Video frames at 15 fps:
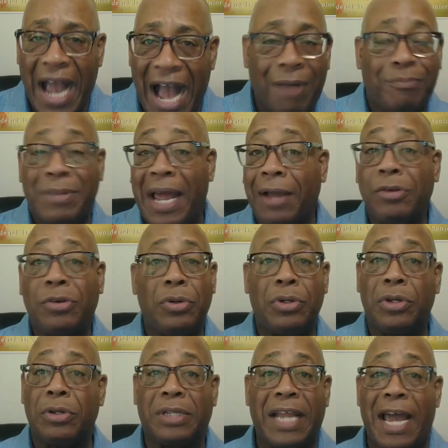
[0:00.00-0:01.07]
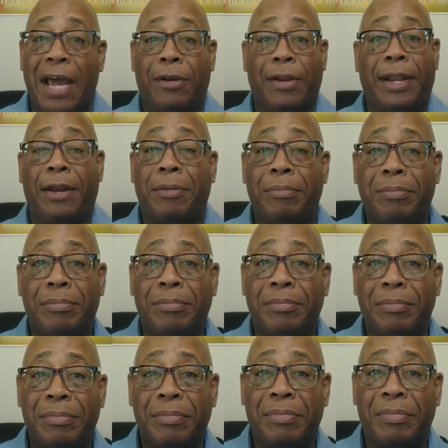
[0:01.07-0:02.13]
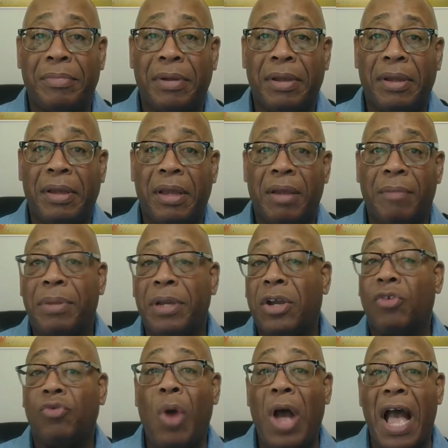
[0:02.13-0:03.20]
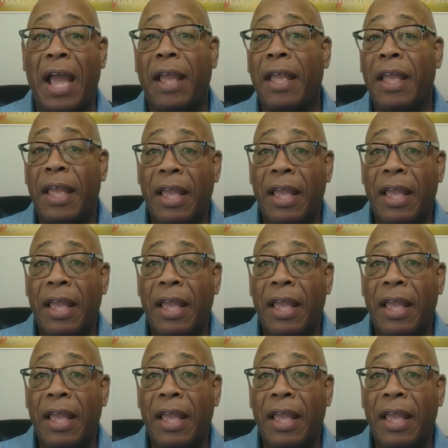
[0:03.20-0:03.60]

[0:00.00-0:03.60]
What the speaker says: I'm not going to look down at them. Because why?